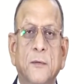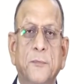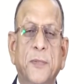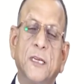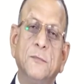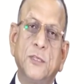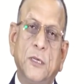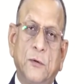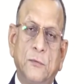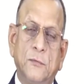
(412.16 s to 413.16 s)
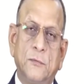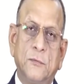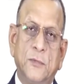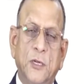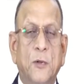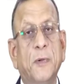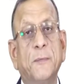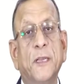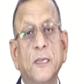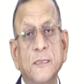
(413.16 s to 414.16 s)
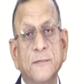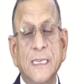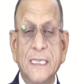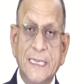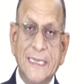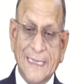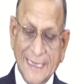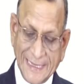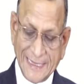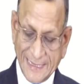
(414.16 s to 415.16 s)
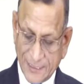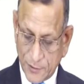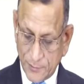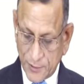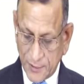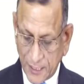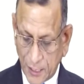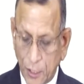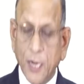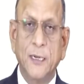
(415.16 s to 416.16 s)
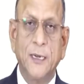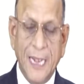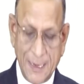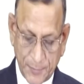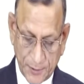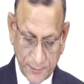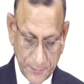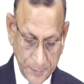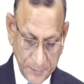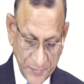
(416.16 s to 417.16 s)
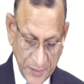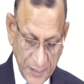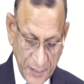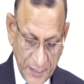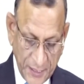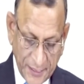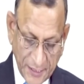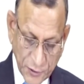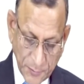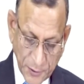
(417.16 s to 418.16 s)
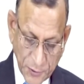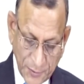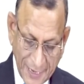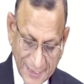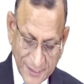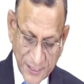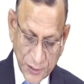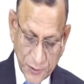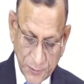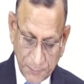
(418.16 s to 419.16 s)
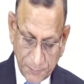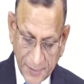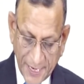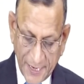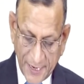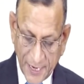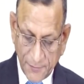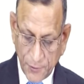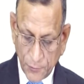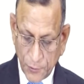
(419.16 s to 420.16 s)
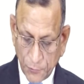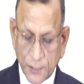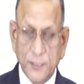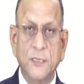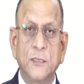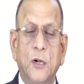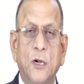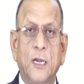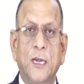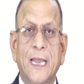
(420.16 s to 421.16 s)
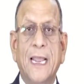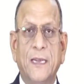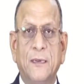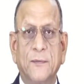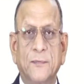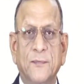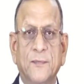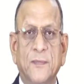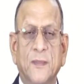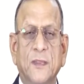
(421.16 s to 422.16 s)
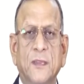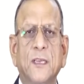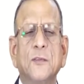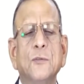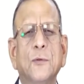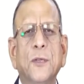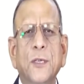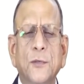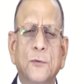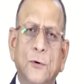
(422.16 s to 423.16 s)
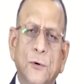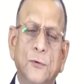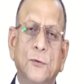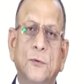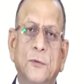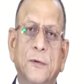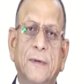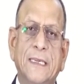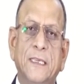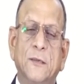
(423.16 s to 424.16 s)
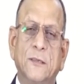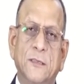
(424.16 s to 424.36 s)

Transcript: become zero. But because of such integrated systems, it will not happen. Customers to access, pay and view invoices online. There is no need to go to the vendor or the